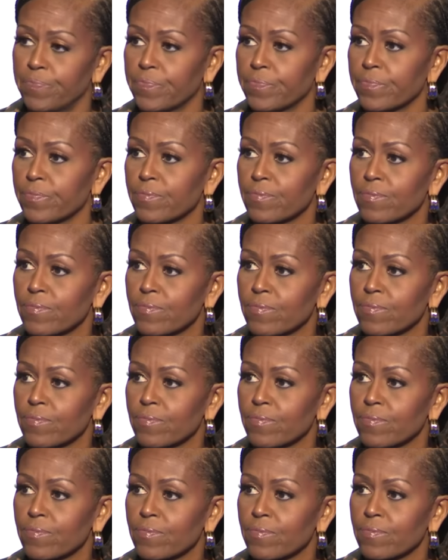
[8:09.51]

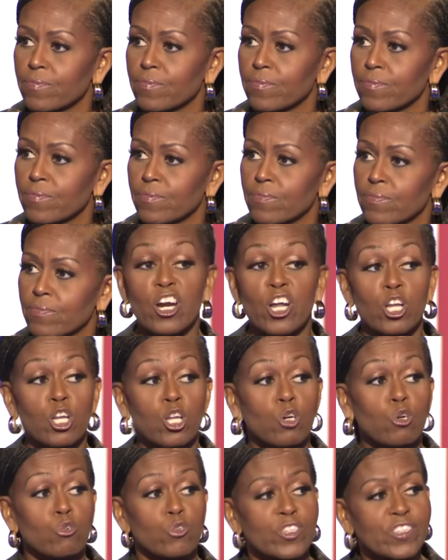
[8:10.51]
Are we going to
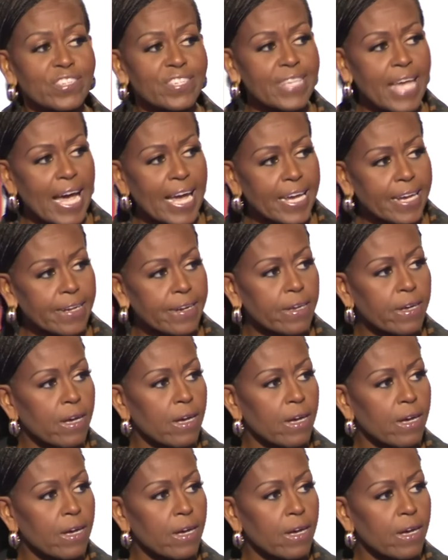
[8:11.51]
lose sight